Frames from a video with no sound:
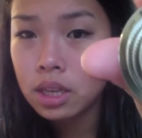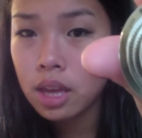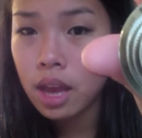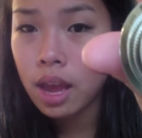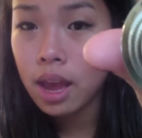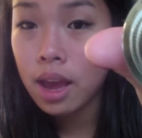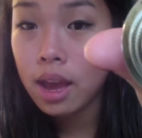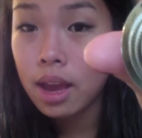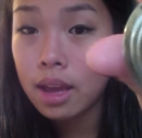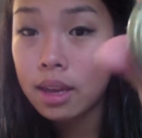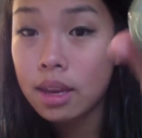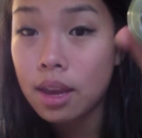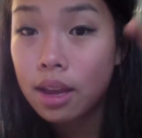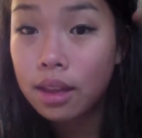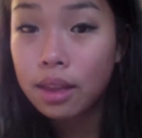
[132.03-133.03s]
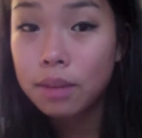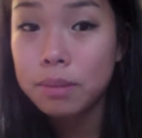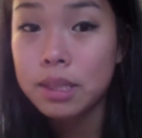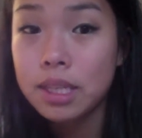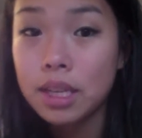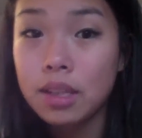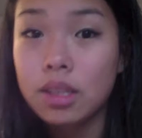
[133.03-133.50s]
And let me
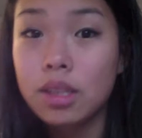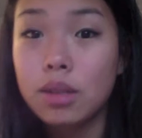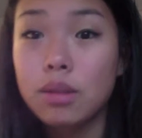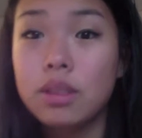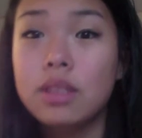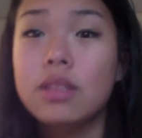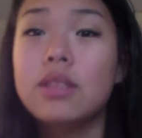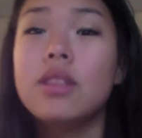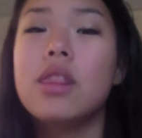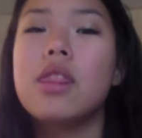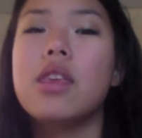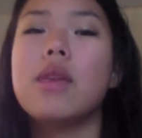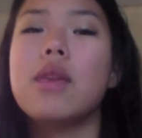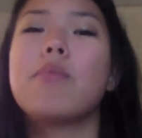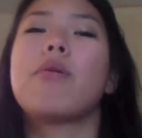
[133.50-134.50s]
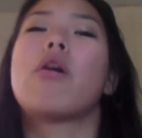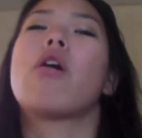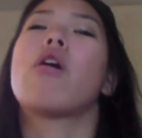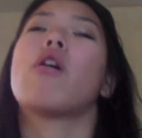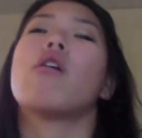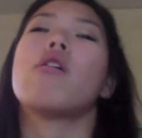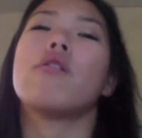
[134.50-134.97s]
tell you, this is the
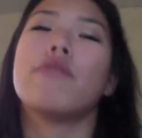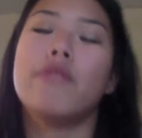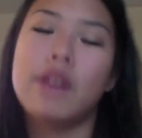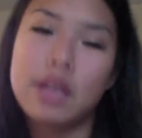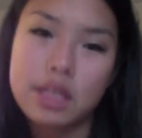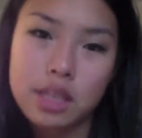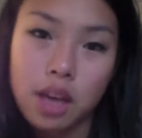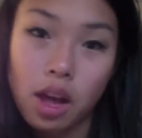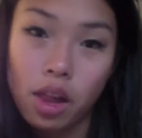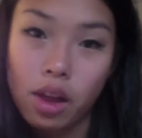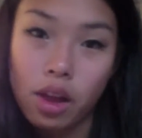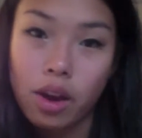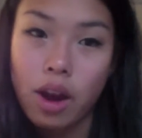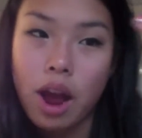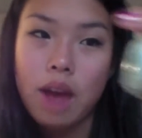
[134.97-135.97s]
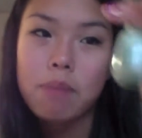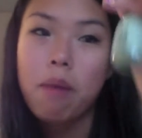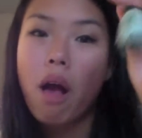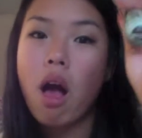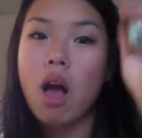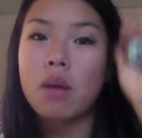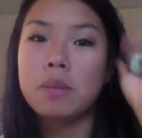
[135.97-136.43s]
perfect color. I'm
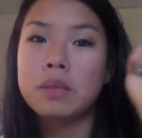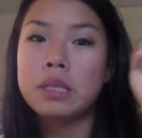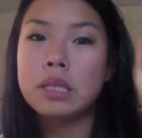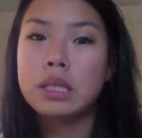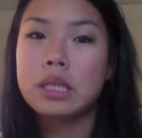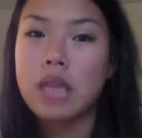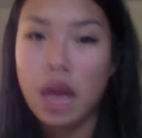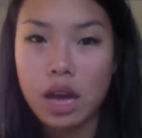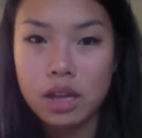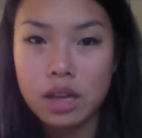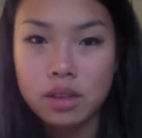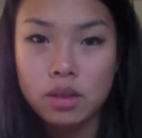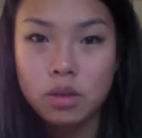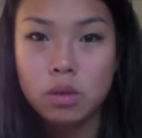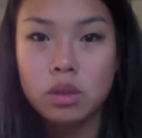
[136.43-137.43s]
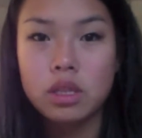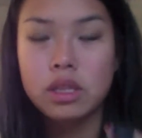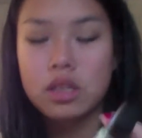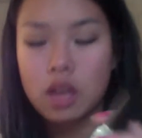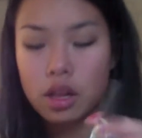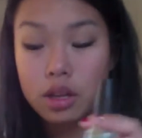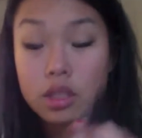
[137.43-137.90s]
obsessed with this
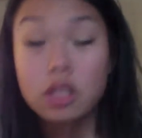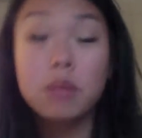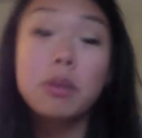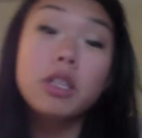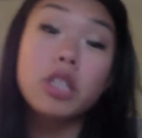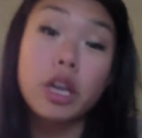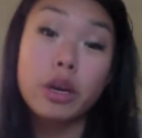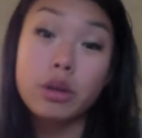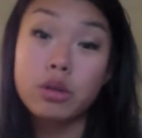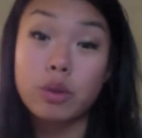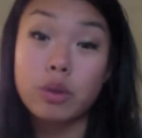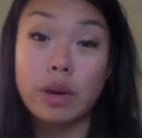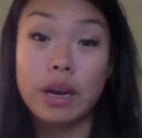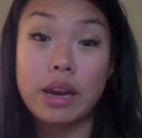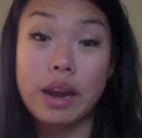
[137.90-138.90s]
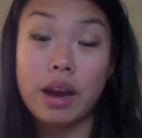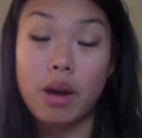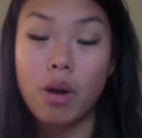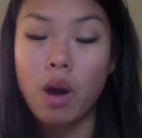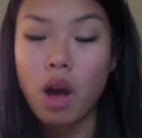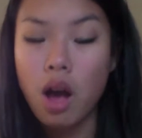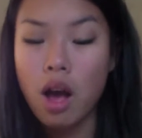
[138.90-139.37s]
color. It's on my toes right now,
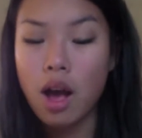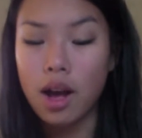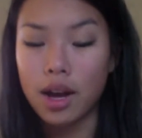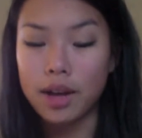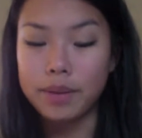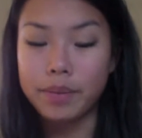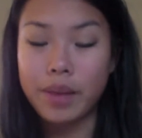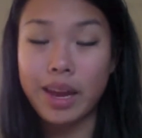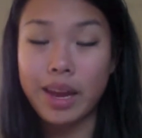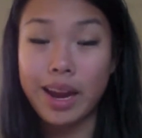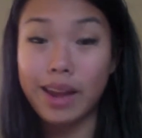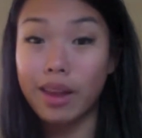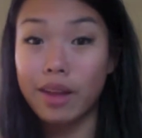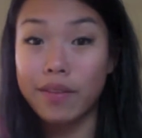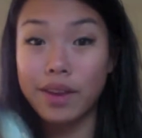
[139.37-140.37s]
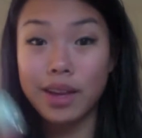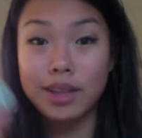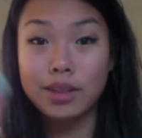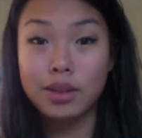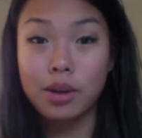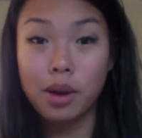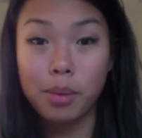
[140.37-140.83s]
and I love it.
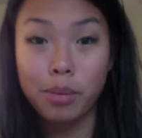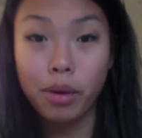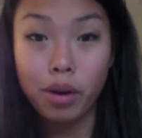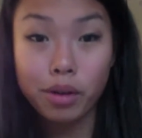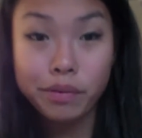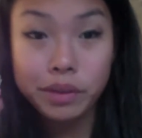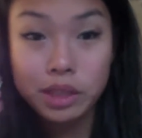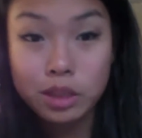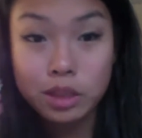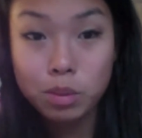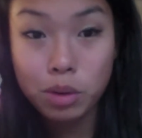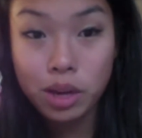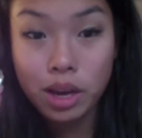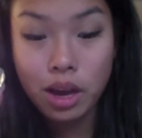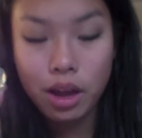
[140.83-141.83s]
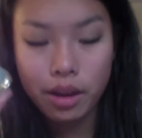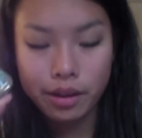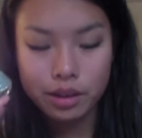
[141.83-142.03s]
It's a perfect spring color.